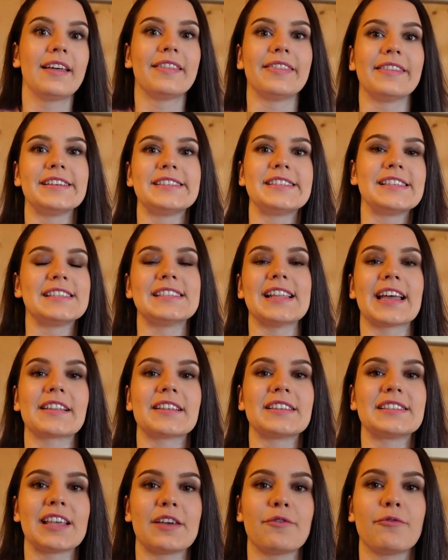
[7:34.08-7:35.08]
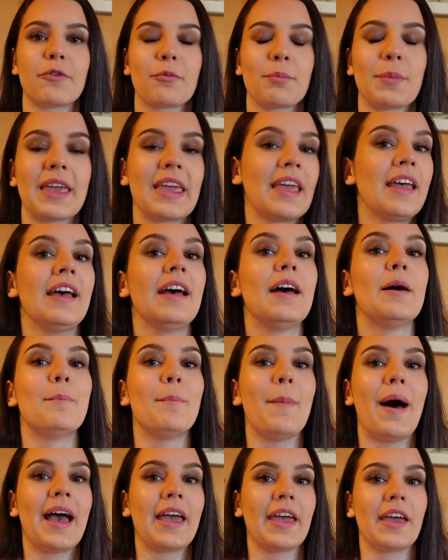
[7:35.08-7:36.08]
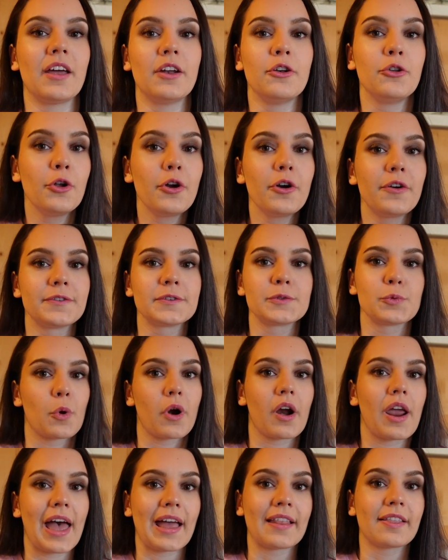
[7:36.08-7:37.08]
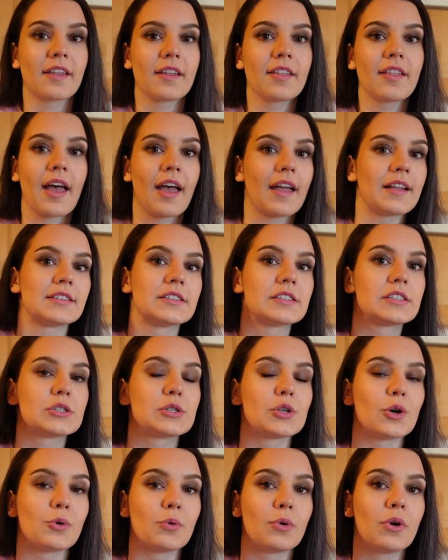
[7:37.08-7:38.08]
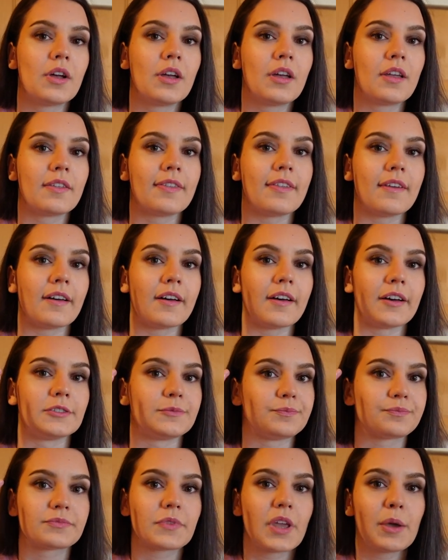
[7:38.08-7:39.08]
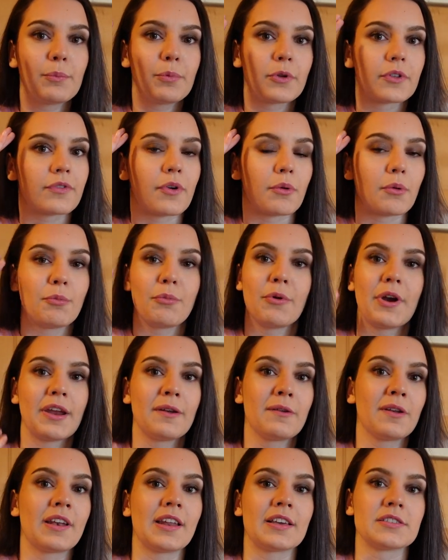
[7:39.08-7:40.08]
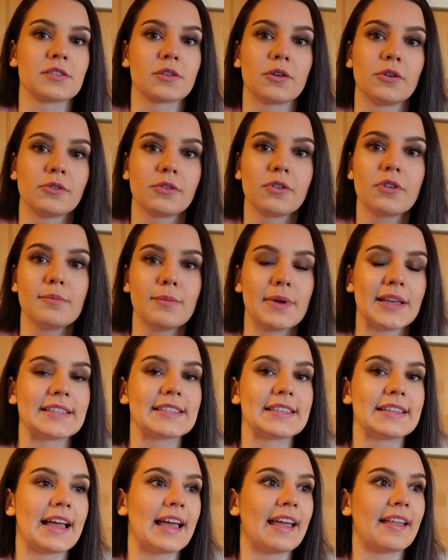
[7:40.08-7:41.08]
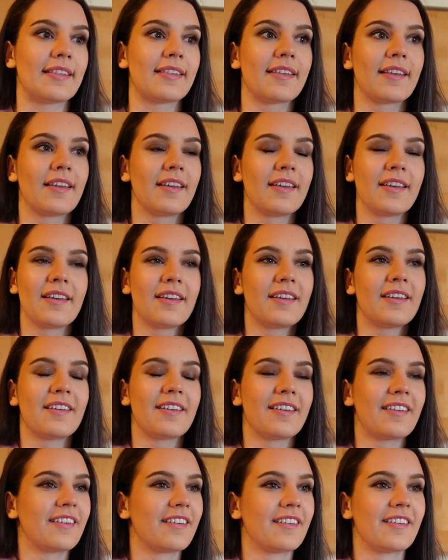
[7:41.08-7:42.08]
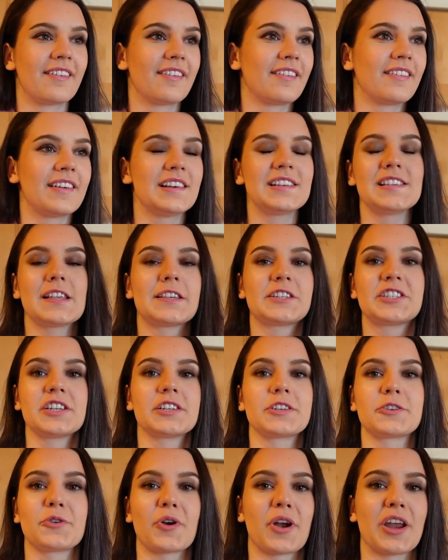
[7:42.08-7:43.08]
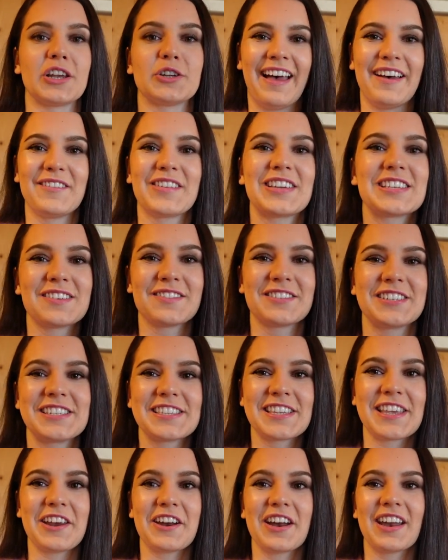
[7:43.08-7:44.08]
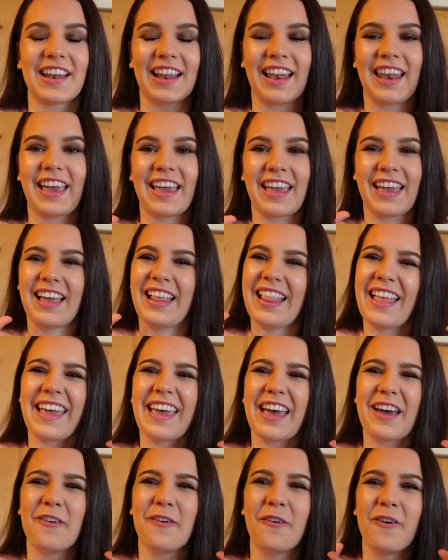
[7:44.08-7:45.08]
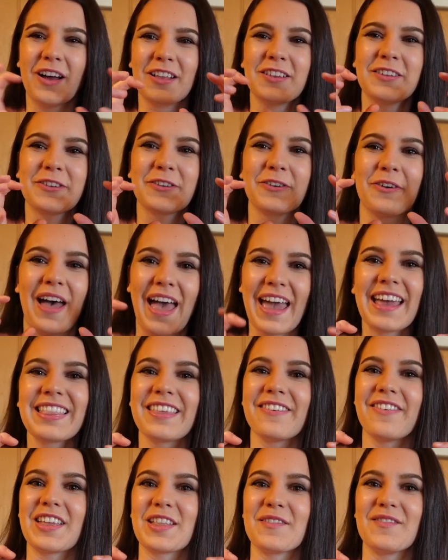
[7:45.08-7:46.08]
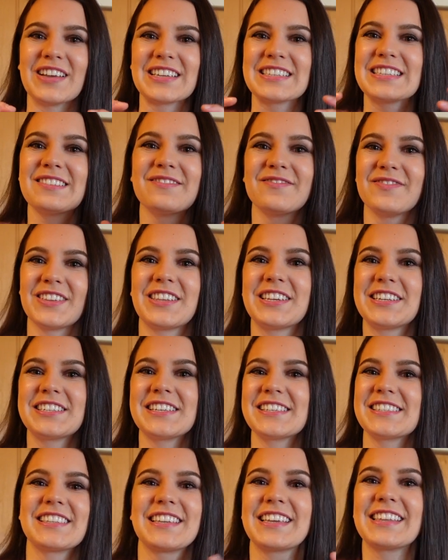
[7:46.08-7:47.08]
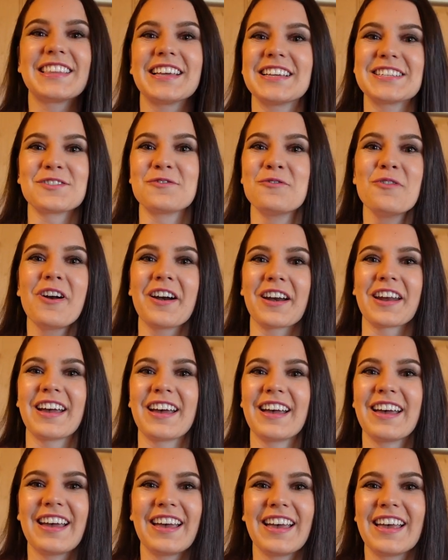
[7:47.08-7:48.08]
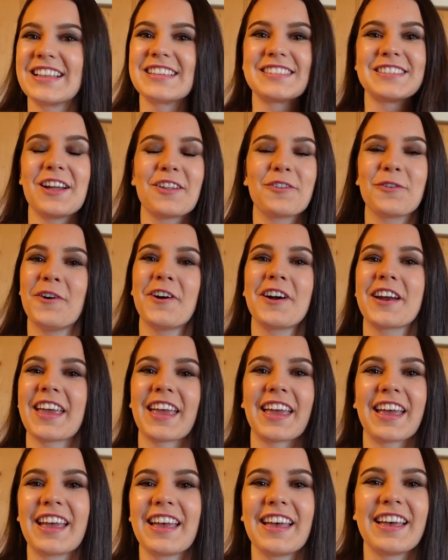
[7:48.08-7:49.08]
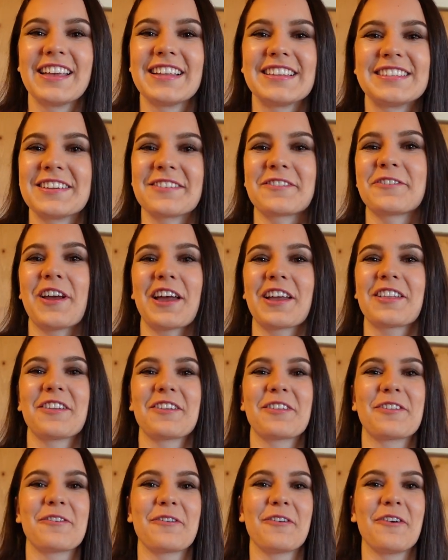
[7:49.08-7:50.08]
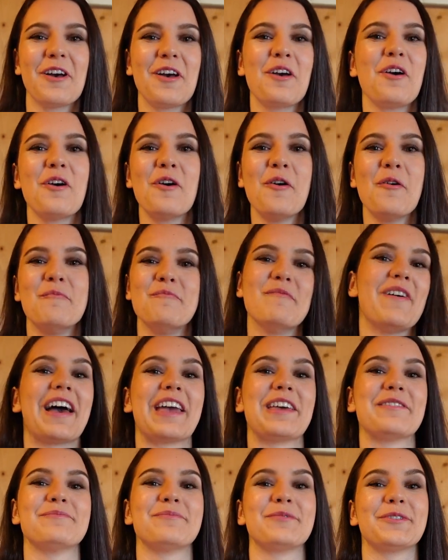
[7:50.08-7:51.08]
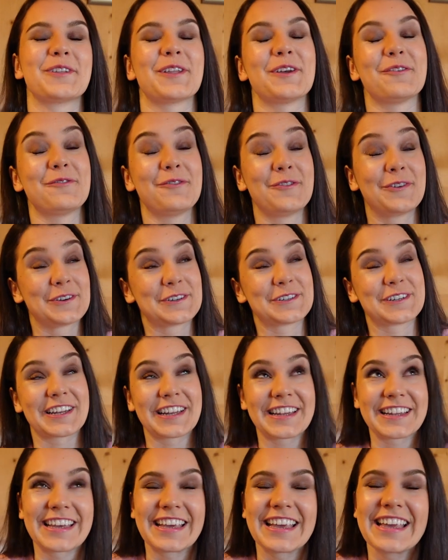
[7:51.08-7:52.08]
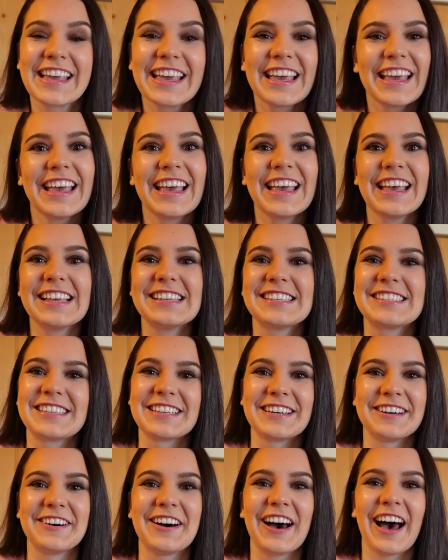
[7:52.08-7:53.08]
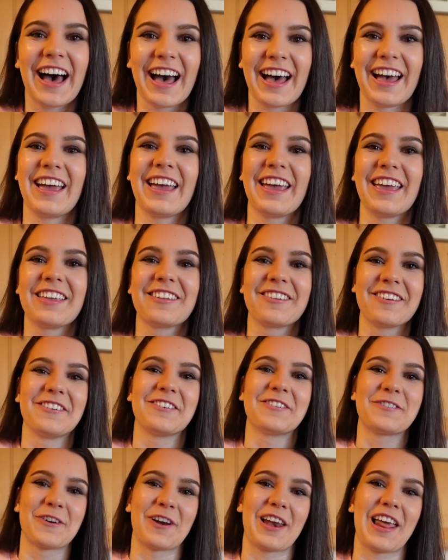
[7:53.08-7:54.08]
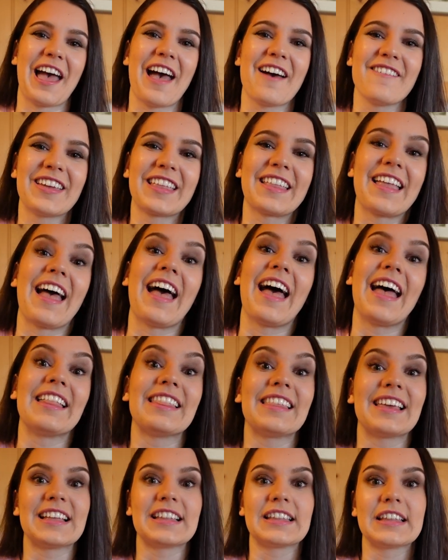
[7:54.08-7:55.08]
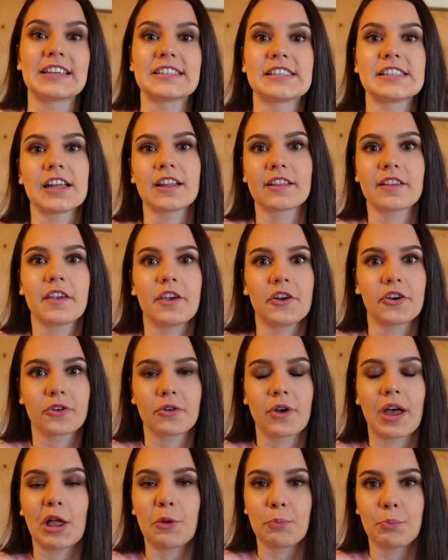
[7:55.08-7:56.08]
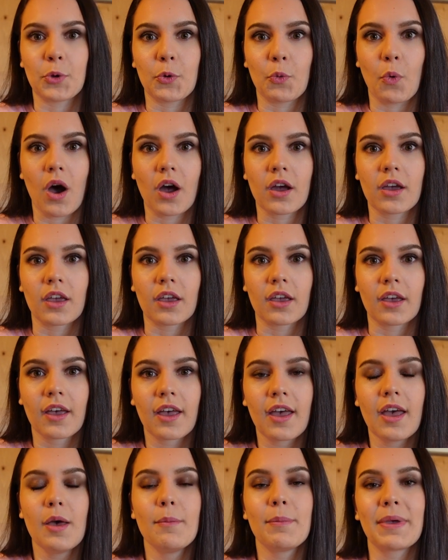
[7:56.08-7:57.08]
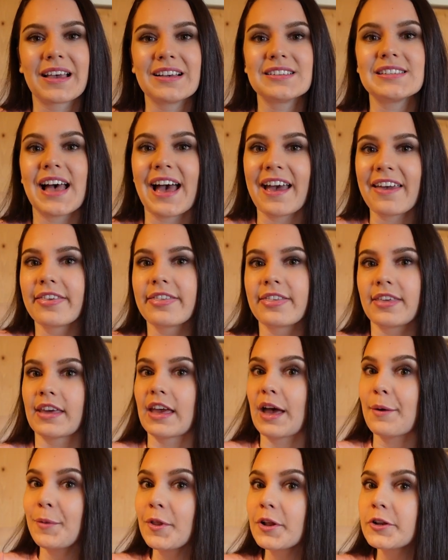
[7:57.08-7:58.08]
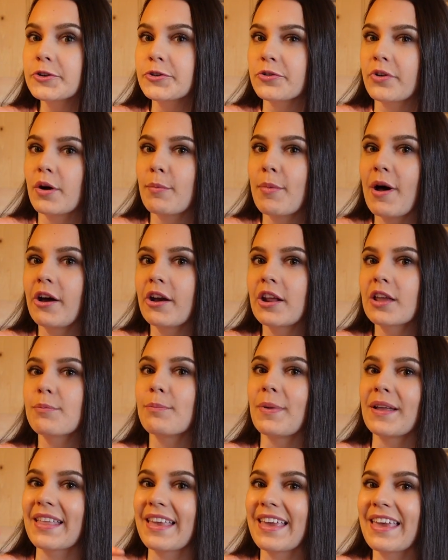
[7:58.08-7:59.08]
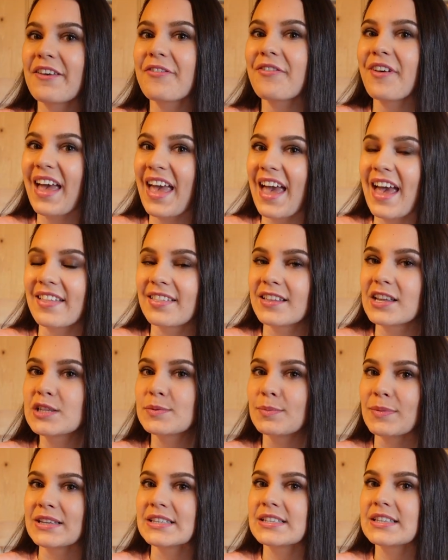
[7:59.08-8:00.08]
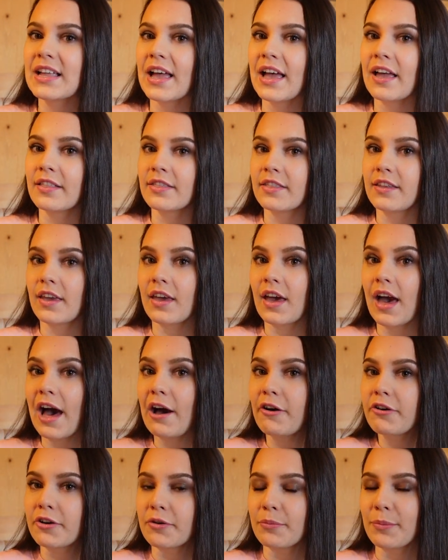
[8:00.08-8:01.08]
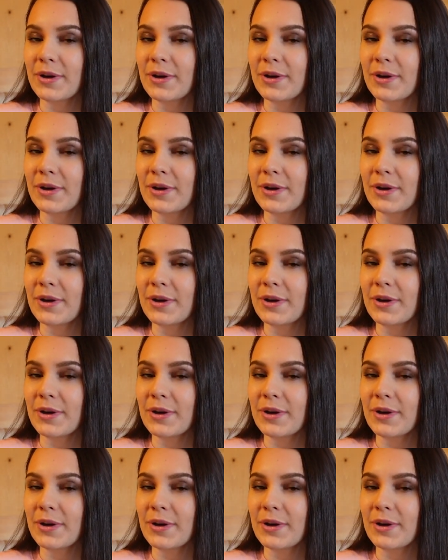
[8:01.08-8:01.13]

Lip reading: this is like the same for me. My nerves were cut, and so the input from the brain doesn't go to the muscle. And this is just strange, because I'm just here and I'm like I want to activate the muscle, but it doesn't work. It's not working. It's not reacting to my input, unfortunately. So I don't really have it, and it is not here to help me walking. Because I think, I'm not sure about it, but if I had this muscle and the outer